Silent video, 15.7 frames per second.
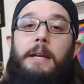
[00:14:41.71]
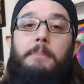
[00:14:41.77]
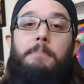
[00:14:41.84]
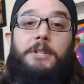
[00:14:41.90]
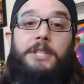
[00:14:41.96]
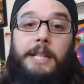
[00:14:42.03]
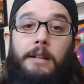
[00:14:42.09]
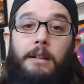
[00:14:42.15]

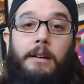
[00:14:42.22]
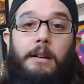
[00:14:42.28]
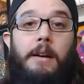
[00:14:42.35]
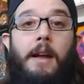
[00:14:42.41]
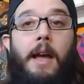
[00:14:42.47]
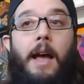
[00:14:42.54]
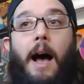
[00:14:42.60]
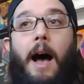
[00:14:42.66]
particular
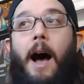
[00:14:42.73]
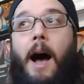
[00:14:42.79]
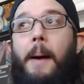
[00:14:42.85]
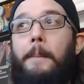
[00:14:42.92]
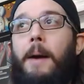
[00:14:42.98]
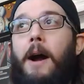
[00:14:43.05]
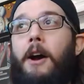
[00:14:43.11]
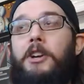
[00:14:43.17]

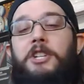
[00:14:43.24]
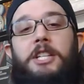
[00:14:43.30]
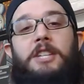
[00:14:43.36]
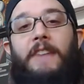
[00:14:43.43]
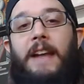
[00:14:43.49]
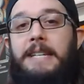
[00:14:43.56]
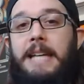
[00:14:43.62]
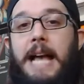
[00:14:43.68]
are
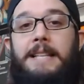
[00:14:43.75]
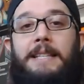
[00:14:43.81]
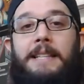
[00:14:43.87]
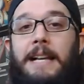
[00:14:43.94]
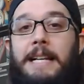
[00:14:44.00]
just fantastic.